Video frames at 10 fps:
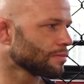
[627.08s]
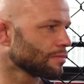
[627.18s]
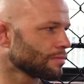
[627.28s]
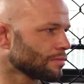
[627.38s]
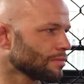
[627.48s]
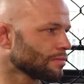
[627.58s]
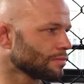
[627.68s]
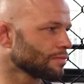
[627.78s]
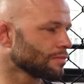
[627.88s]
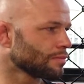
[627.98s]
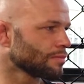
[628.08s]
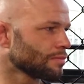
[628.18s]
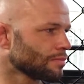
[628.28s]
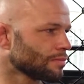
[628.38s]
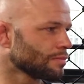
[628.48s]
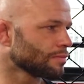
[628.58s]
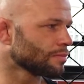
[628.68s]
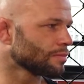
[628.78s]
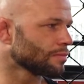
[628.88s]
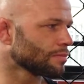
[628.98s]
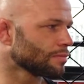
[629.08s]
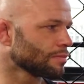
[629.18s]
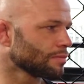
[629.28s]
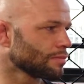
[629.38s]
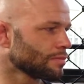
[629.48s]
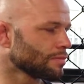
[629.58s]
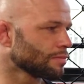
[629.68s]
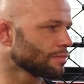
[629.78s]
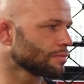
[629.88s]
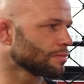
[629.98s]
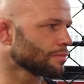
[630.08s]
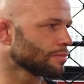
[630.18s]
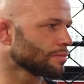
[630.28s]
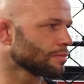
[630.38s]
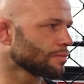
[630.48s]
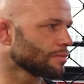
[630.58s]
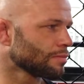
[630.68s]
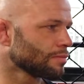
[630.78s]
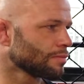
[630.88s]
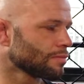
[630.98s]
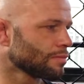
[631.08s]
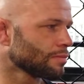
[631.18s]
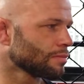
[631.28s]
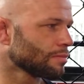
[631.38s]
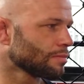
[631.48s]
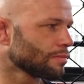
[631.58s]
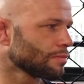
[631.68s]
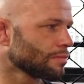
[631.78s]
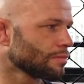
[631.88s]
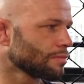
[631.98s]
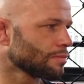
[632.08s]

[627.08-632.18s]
The person shown says nothing.